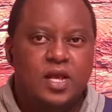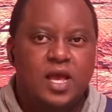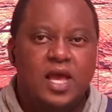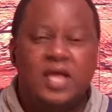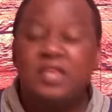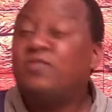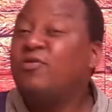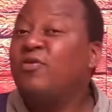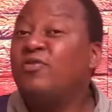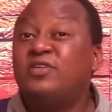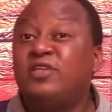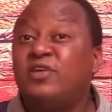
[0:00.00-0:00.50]

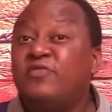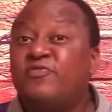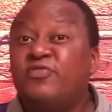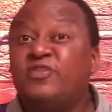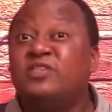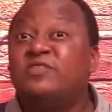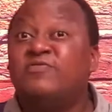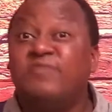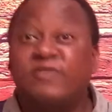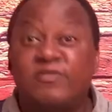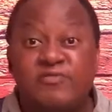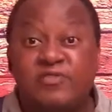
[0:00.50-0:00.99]
And they were
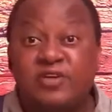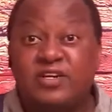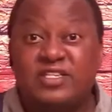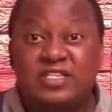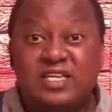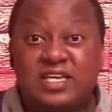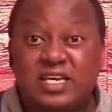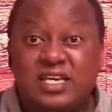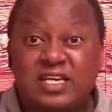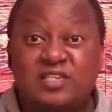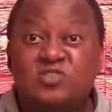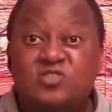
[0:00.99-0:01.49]
David's favorite
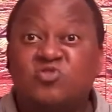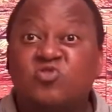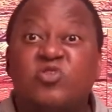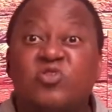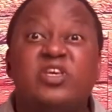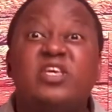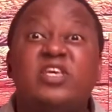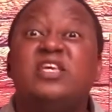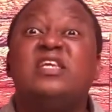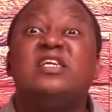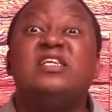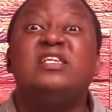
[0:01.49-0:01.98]
kids, so
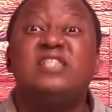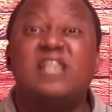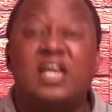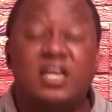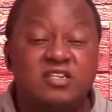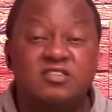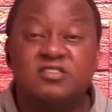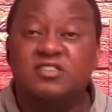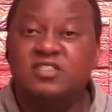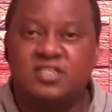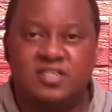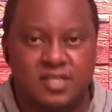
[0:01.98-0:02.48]
he
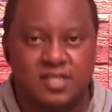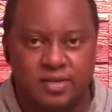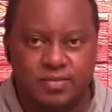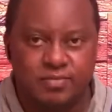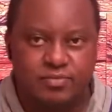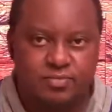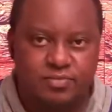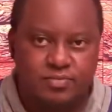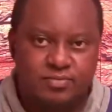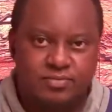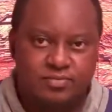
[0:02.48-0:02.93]
indulged them.